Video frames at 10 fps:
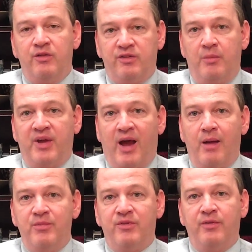
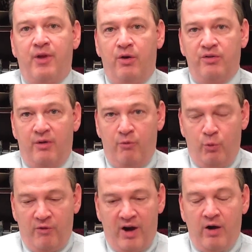Sometimes there's a
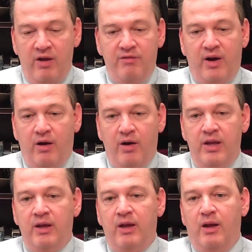very,
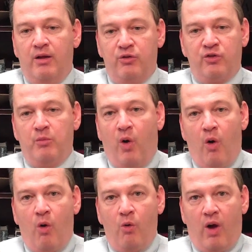very
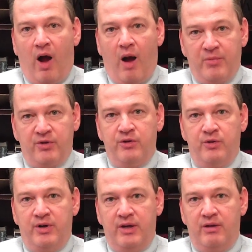small
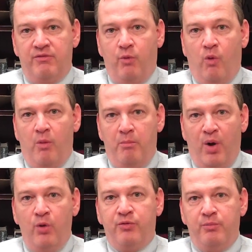opportunity for
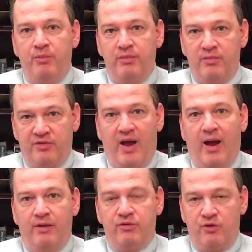both
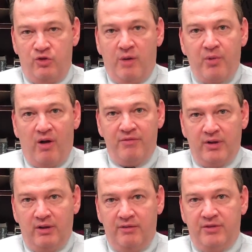sides to jump off the
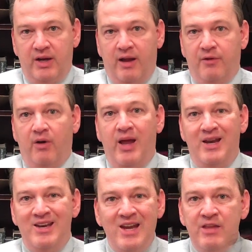cliff together,
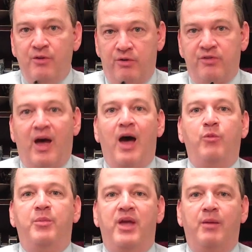and neither
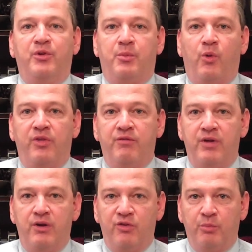side would be able to point the
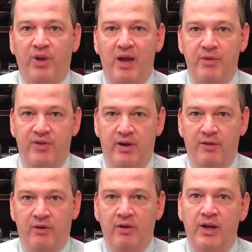fingers of blame at the
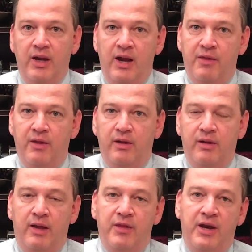other in
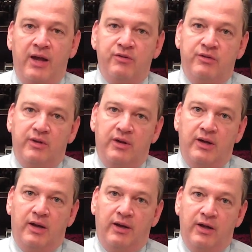the next
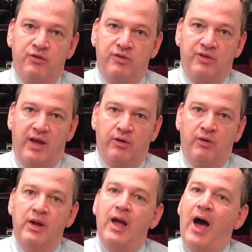election
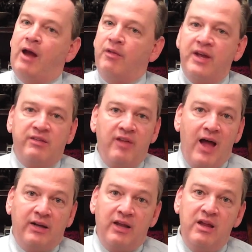cycle. I don't think it's
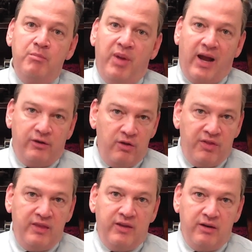likely, but I do
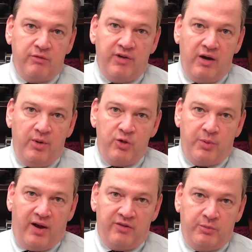think that it's very
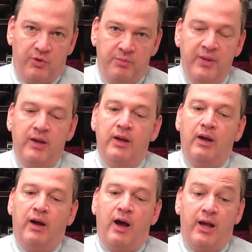much possible.
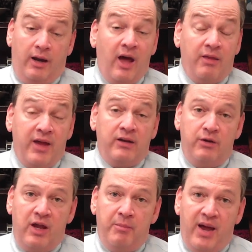And a lot of that
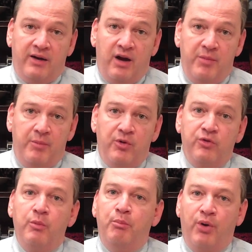could impact our
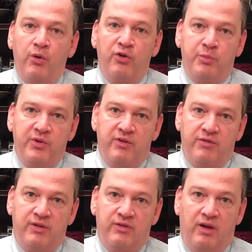members.
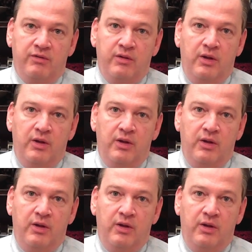Broker-specific stuff.